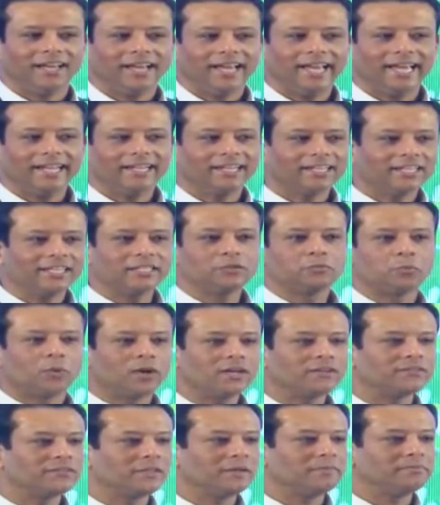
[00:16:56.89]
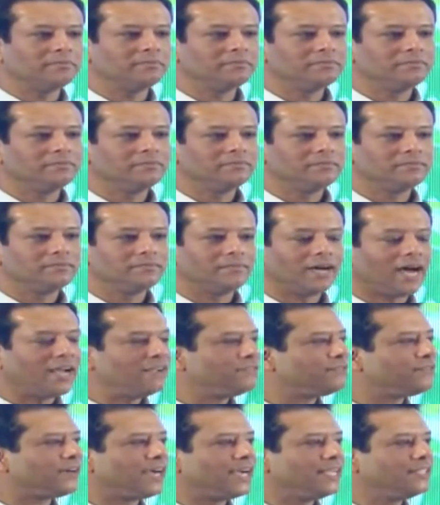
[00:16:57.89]
And at least one of them,
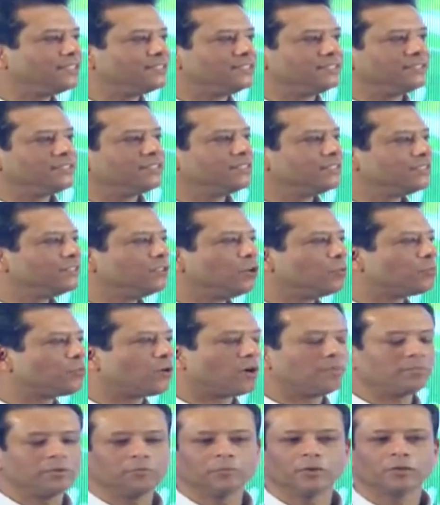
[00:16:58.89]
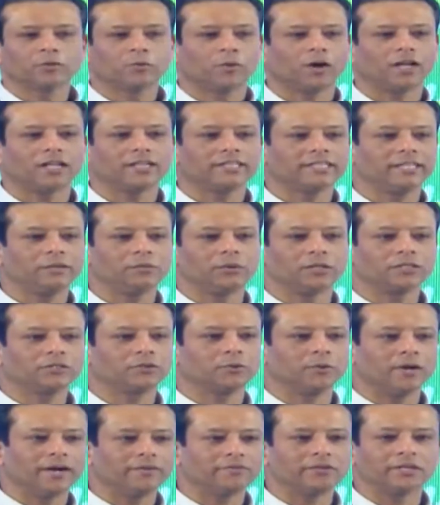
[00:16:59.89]
I find no problem with quality
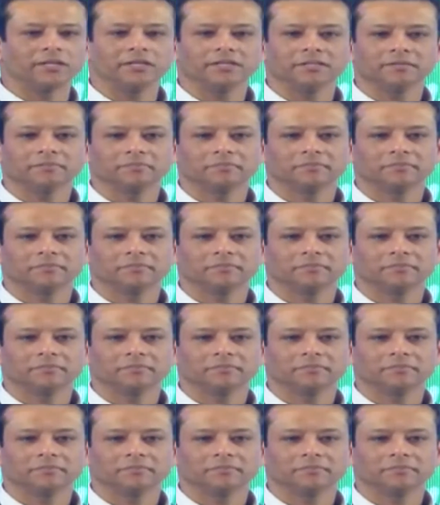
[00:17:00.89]
whatsoever.